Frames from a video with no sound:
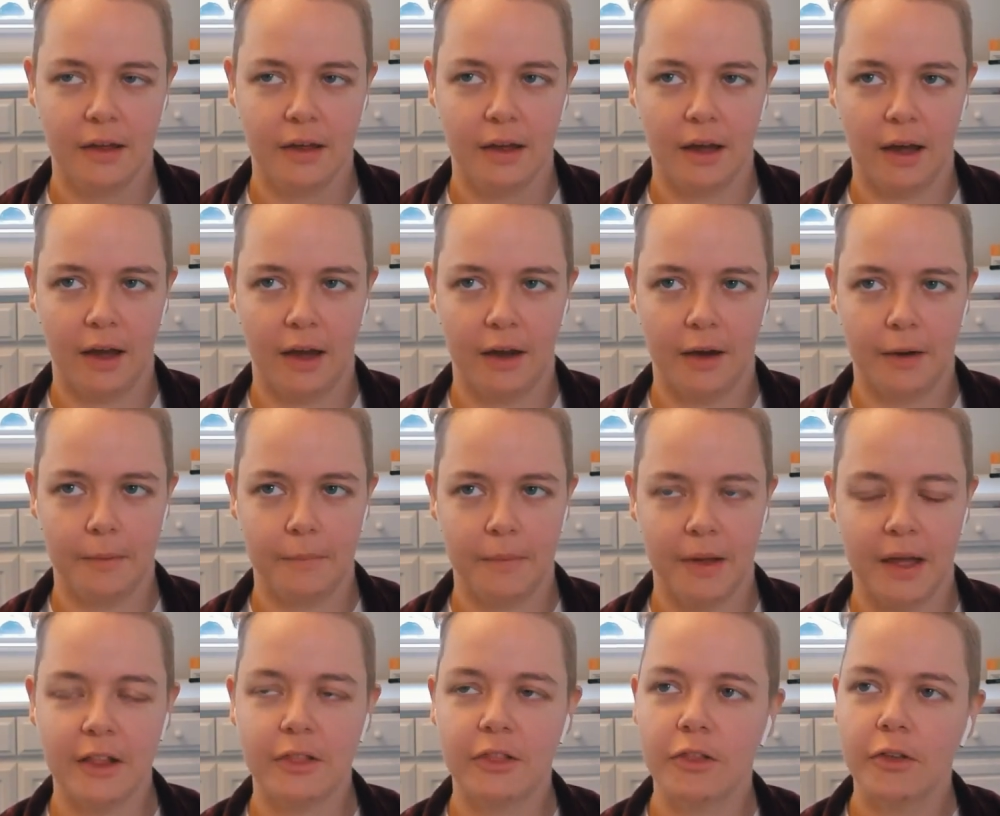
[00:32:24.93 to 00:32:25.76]
Um,
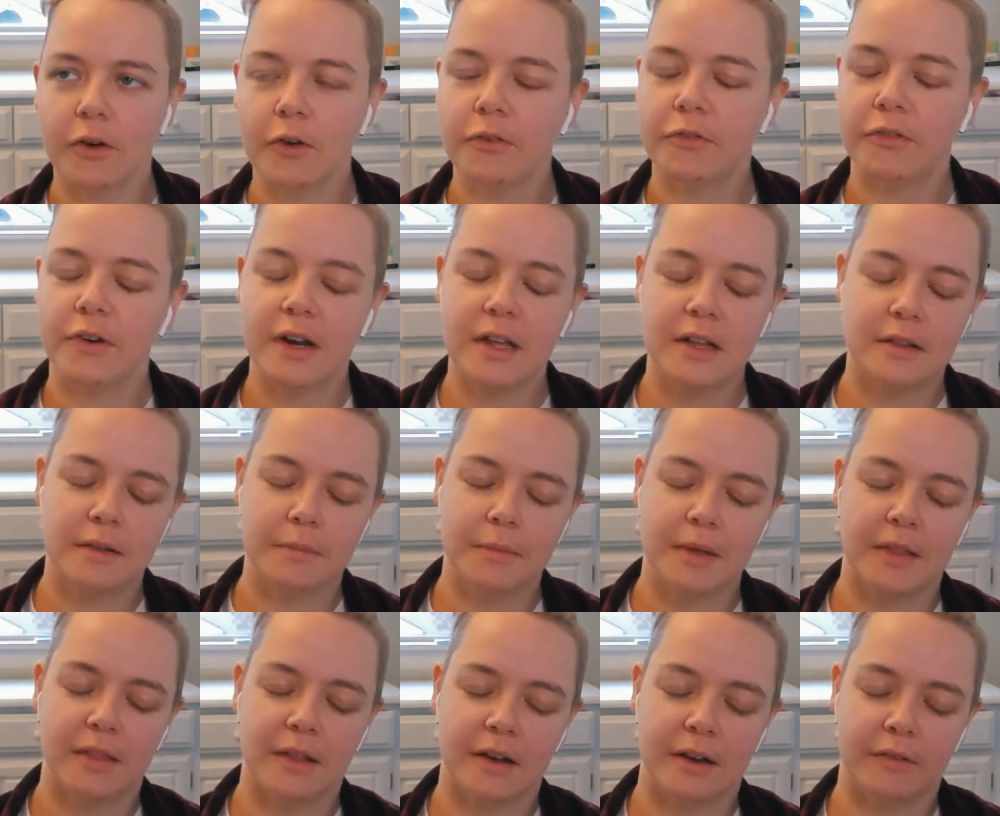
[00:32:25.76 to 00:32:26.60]
it's so funny to
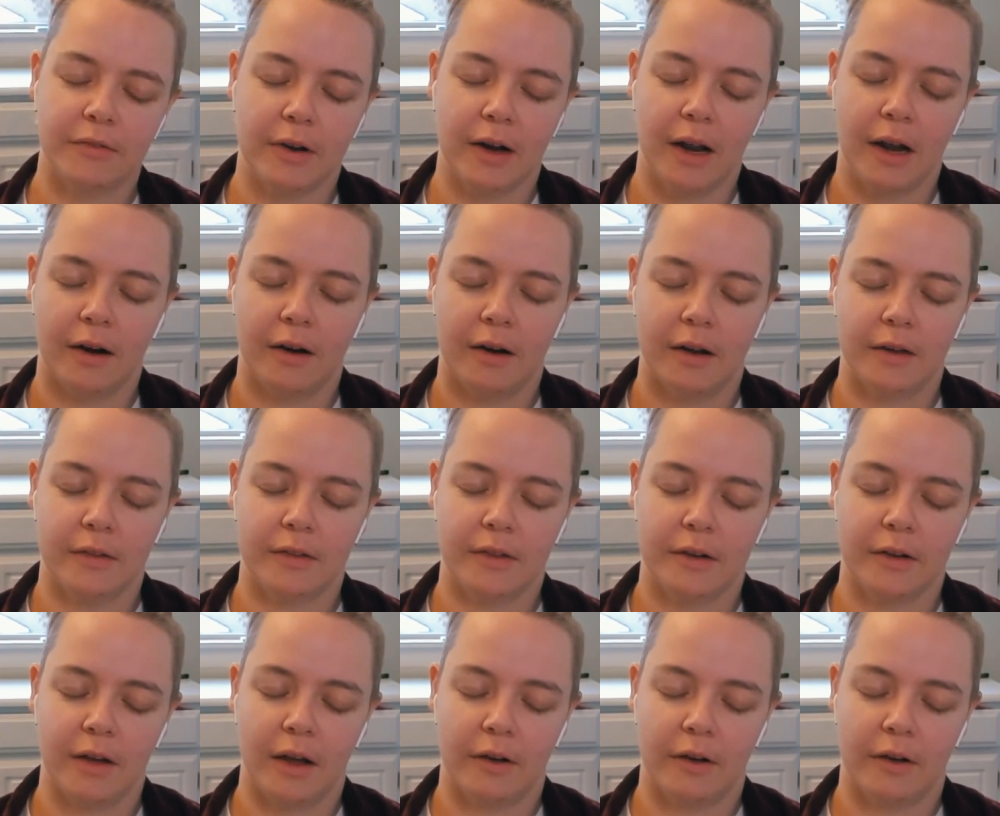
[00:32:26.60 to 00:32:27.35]
me the different areas